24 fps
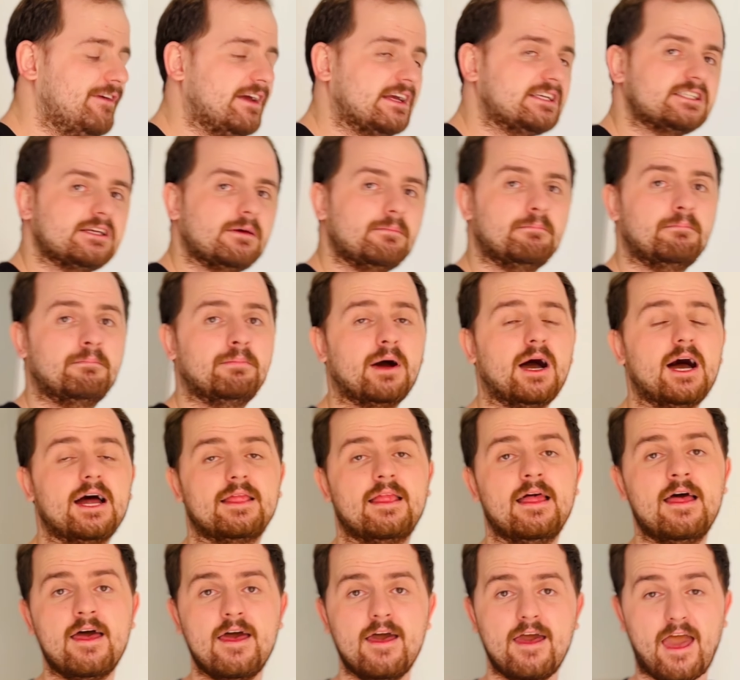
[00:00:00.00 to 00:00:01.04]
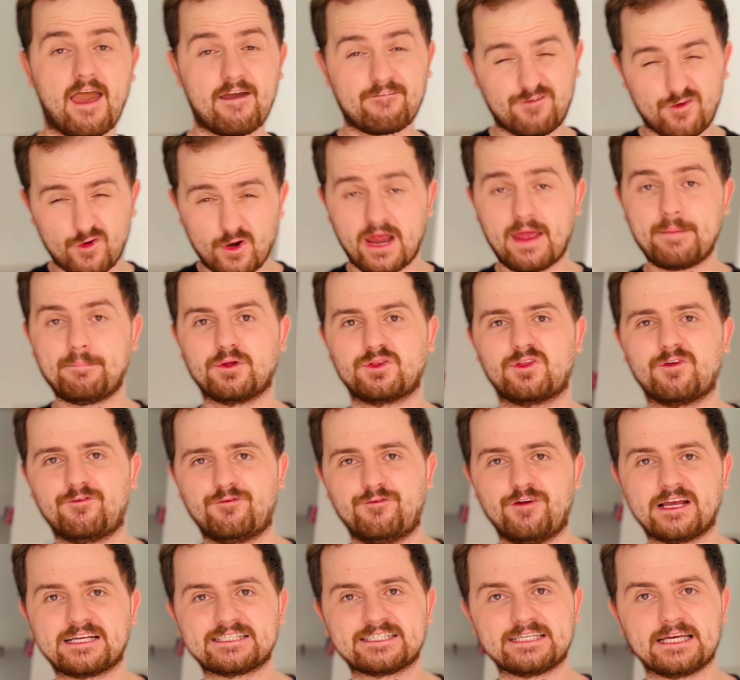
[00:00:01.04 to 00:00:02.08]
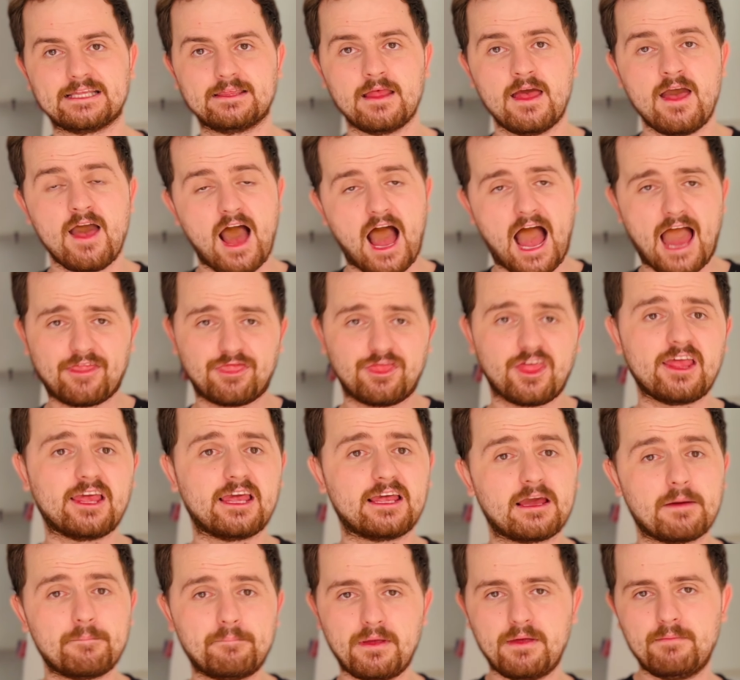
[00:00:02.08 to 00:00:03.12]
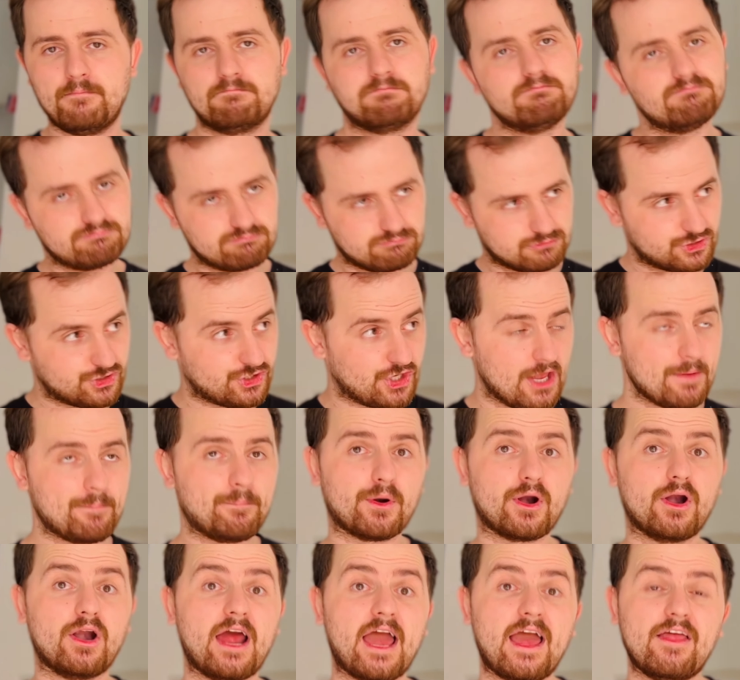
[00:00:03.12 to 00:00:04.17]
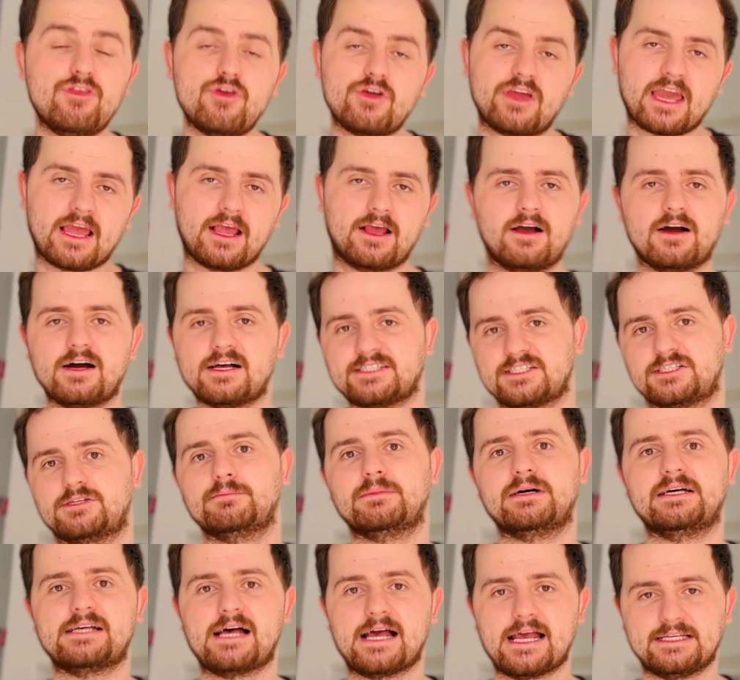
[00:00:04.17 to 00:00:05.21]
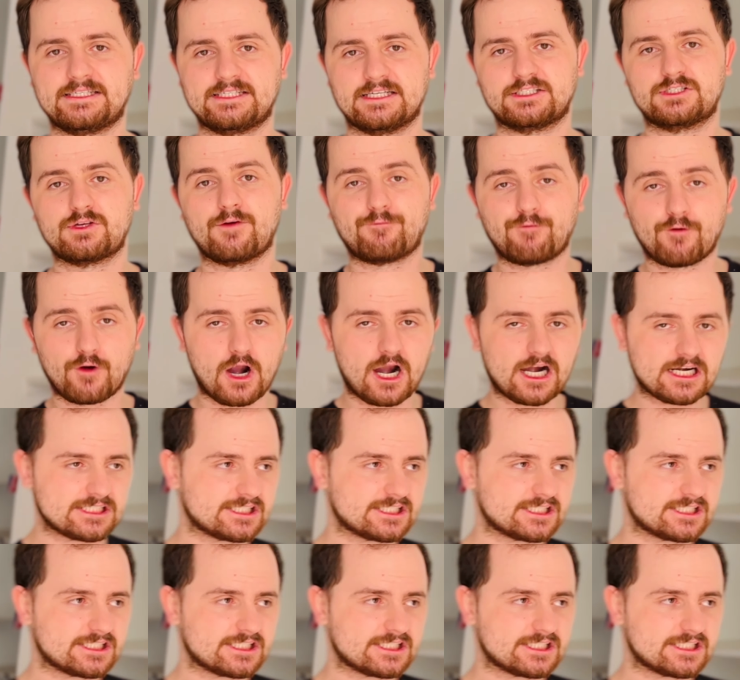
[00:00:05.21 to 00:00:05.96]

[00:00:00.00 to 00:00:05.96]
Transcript: fix them. But if you're able to fix it, I think it can be cheaper and you can customize it. So for our